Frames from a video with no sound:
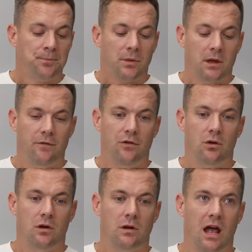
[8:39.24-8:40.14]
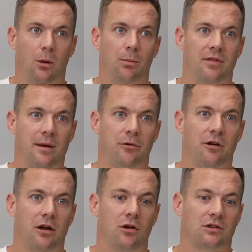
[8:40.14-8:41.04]
If you can help them
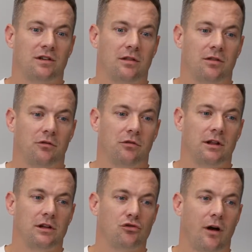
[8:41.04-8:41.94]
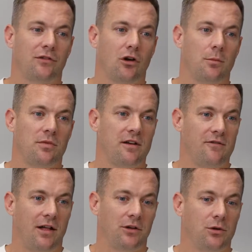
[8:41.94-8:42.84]
create content that really drives home their
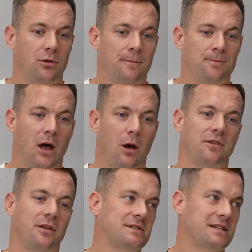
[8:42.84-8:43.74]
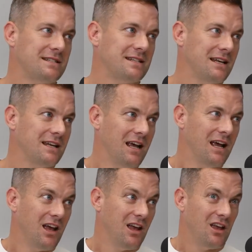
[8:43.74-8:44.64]
value, helps them succeed,
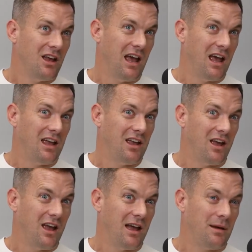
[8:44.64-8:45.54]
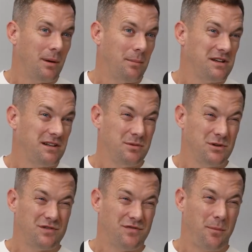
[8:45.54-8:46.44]
and particularly
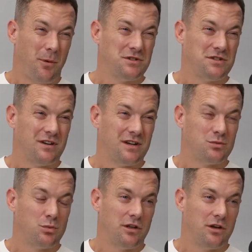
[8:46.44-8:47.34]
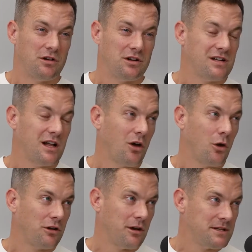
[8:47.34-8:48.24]
because for most of us, whether you're in a telco or
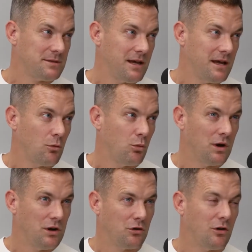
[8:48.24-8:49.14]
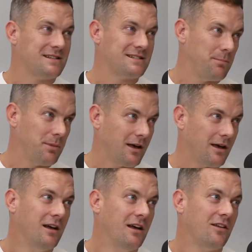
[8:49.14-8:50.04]
an MSP, when your clients get bigger,
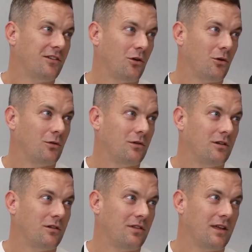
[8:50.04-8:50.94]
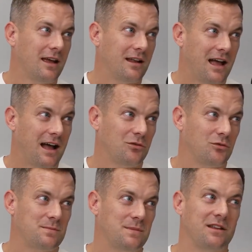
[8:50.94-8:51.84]
so does their headcount,
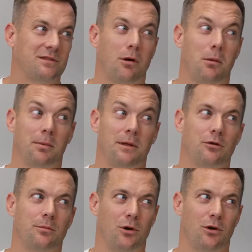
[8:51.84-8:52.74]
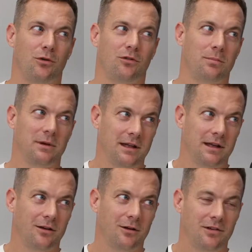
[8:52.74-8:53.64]
which means probably your per user
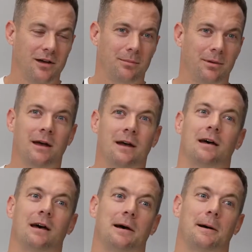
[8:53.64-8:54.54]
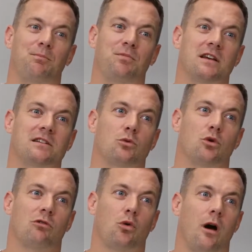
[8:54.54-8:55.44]
billing goes up. There's more
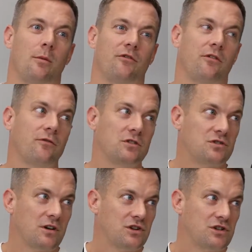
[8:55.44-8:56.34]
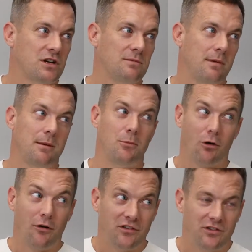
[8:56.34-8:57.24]
requirement for infrastructure, maybe more
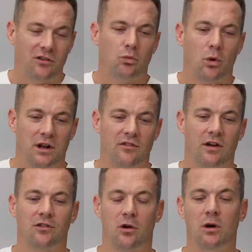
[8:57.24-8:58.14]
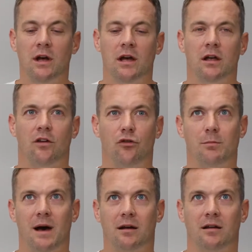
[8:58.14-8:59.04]
offices, whatever. So if your
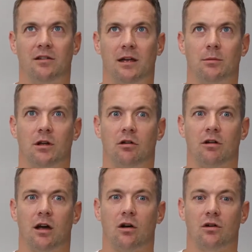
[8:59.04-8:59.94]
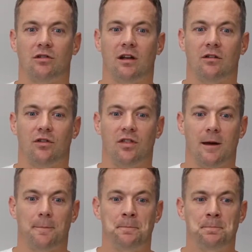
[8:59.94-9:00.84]
marketing team can create content for
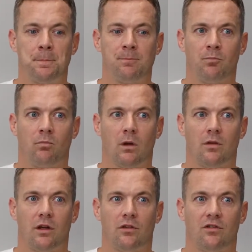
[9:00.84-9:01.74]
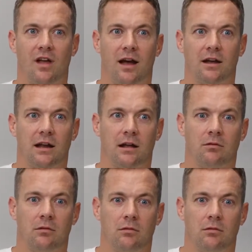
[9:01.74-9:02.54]
them that's targeting